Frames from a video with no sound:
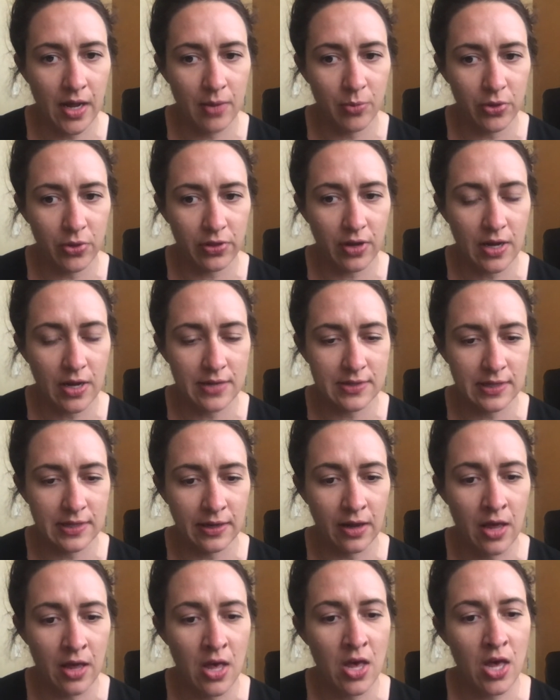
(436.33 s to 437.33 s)
with
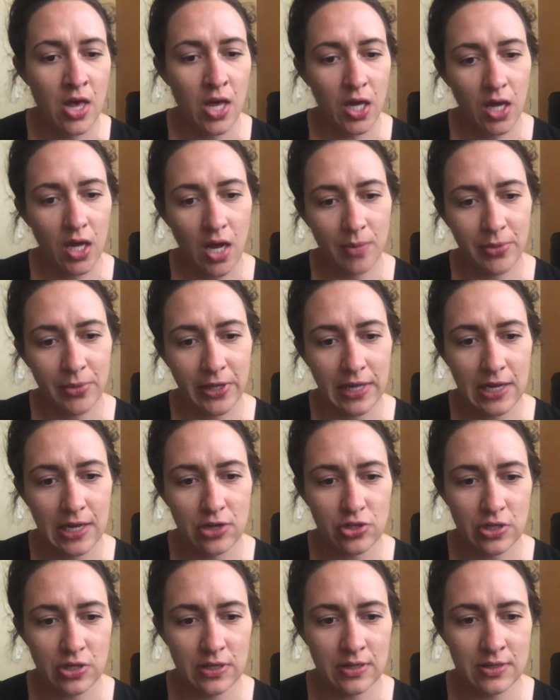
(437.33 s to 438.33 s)
causing
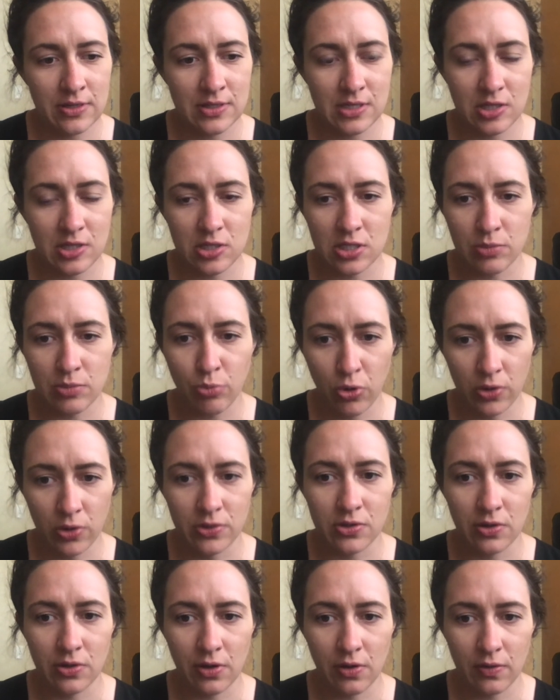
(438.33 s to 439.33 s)
complications such as poor
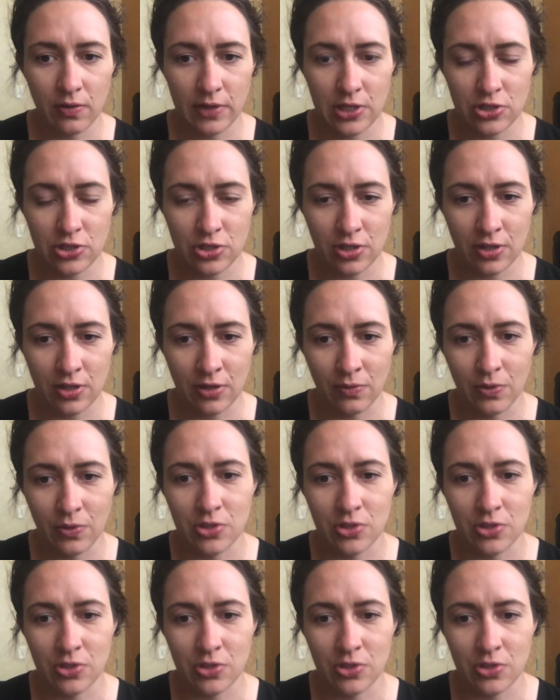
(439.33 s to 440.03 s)
circulation,